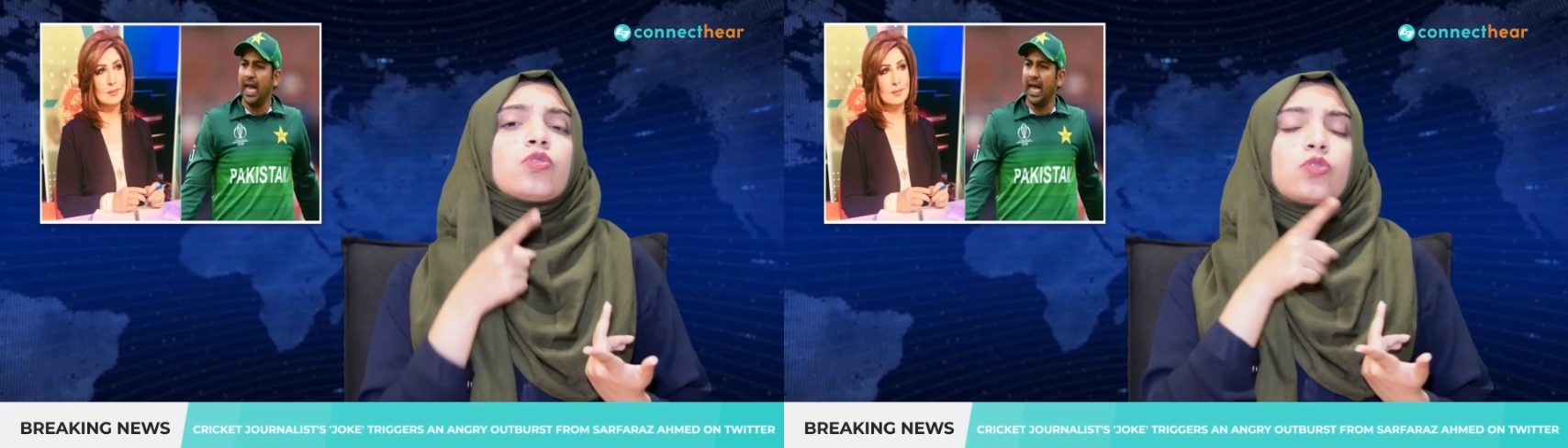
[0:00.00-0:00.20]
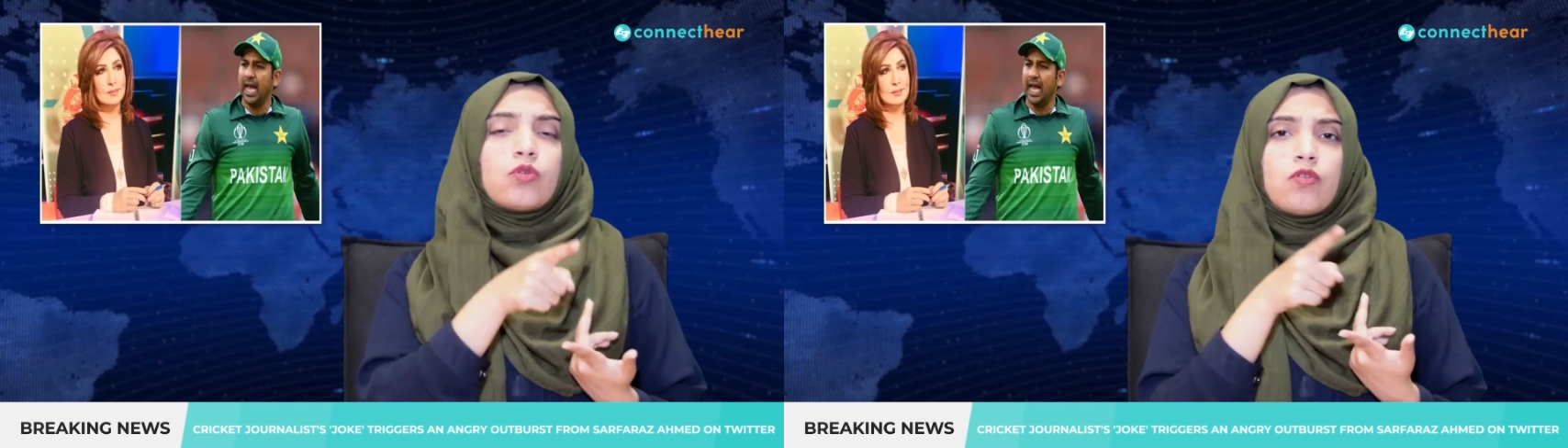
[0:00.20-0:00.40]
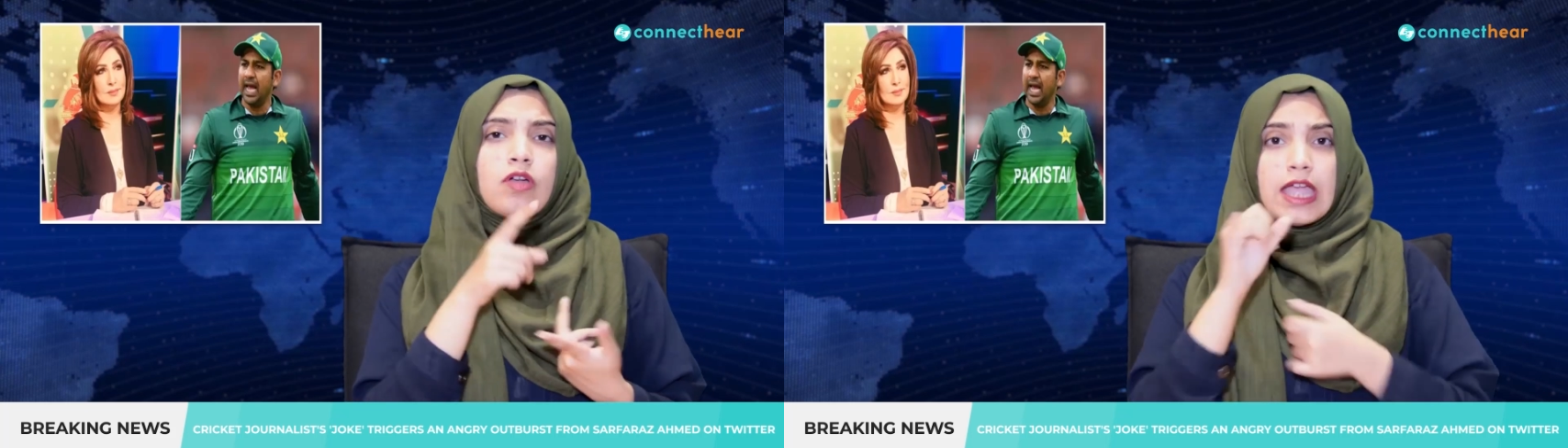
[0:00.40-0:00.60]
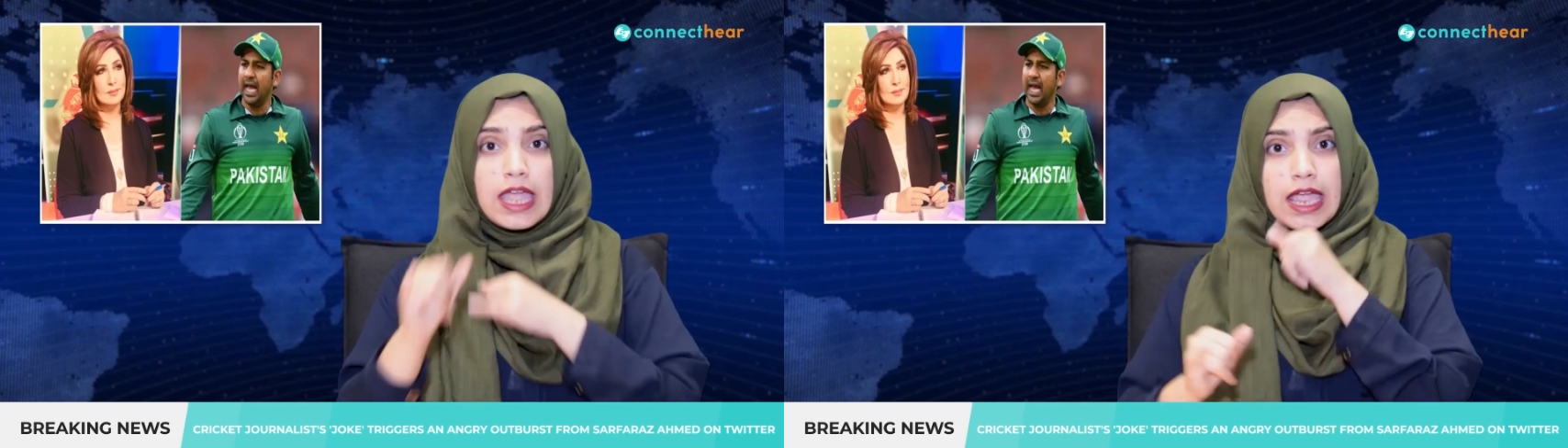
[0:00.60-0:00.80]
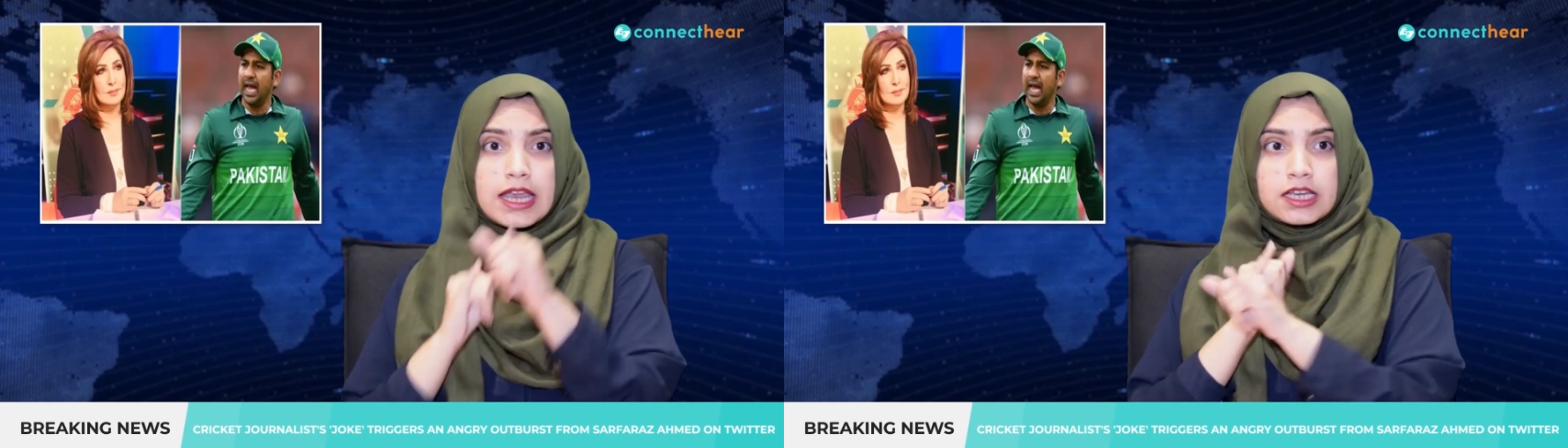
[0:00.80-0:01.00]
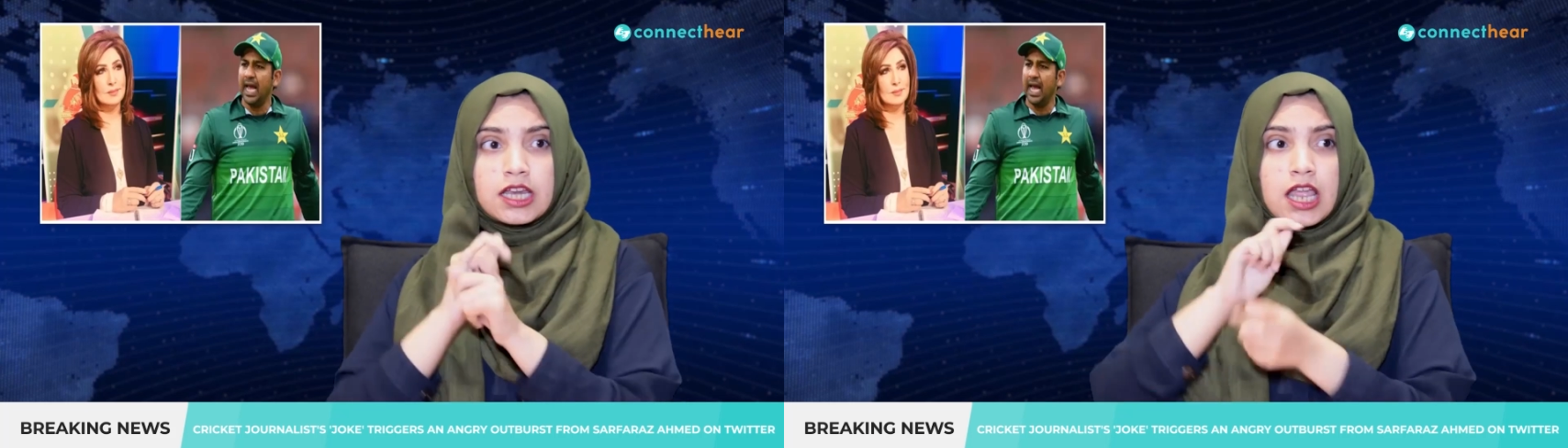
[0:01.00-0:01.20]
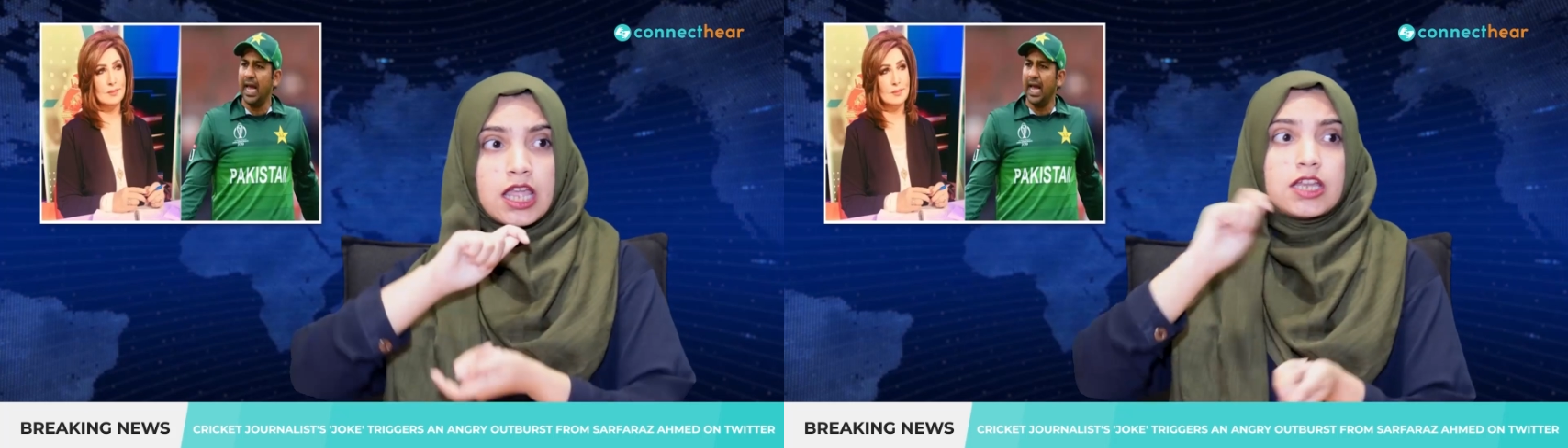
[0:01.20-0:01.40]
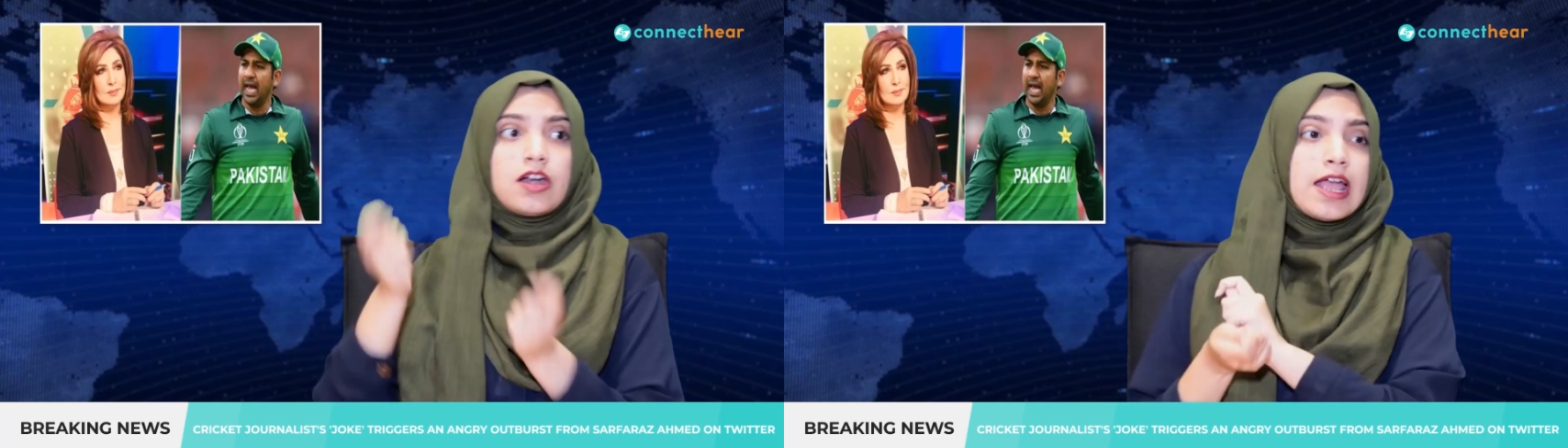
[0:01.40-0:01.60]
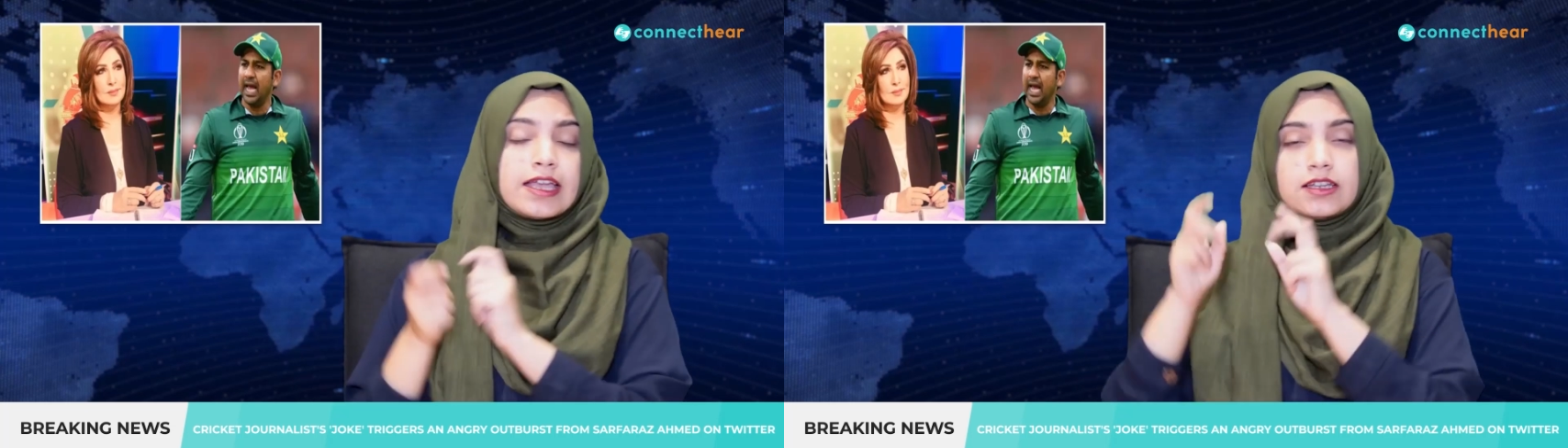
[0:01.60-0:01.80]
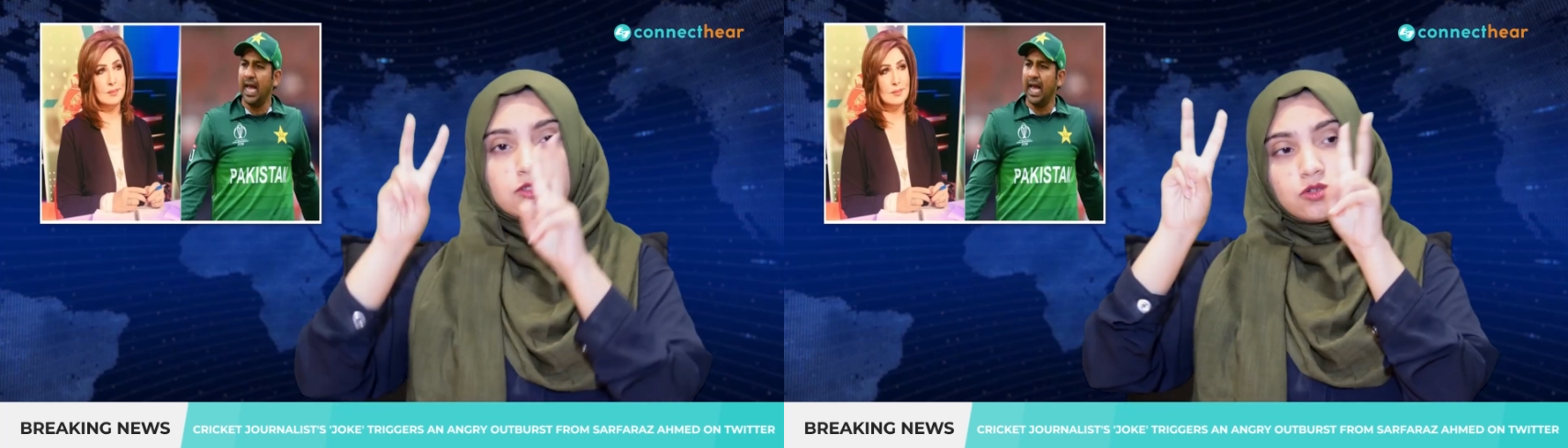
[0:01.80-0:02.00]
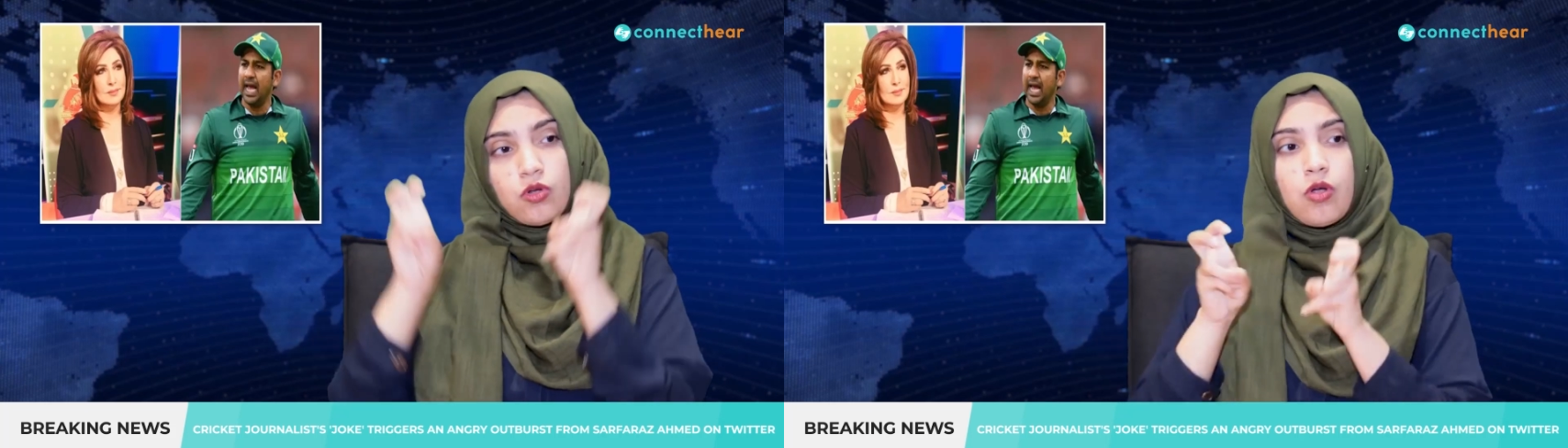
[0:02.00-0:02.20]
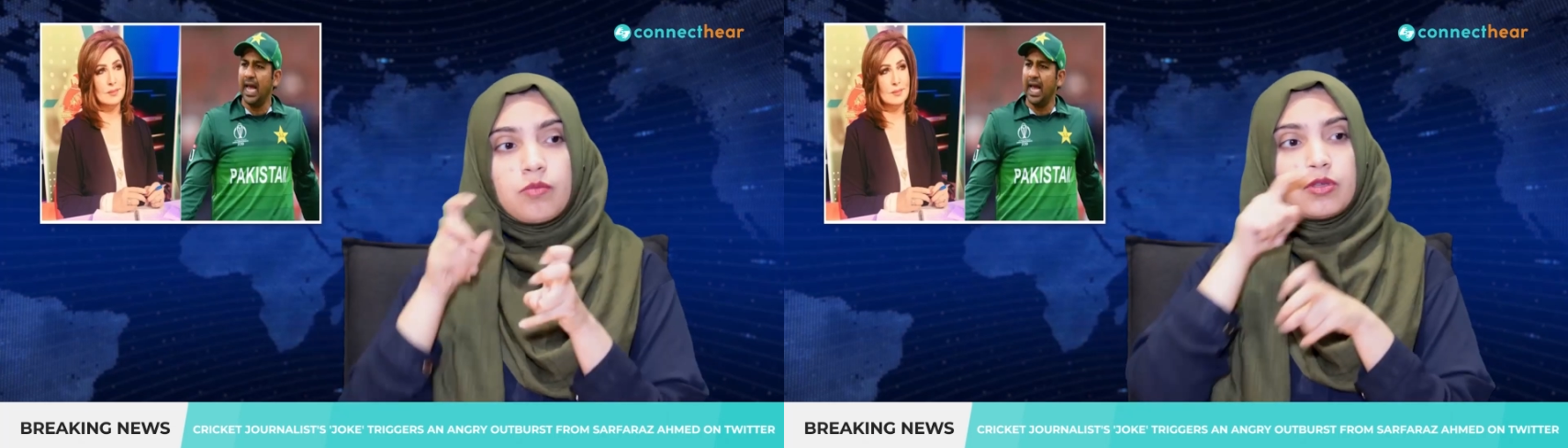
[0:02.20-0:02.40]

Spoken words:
cricket. It would be better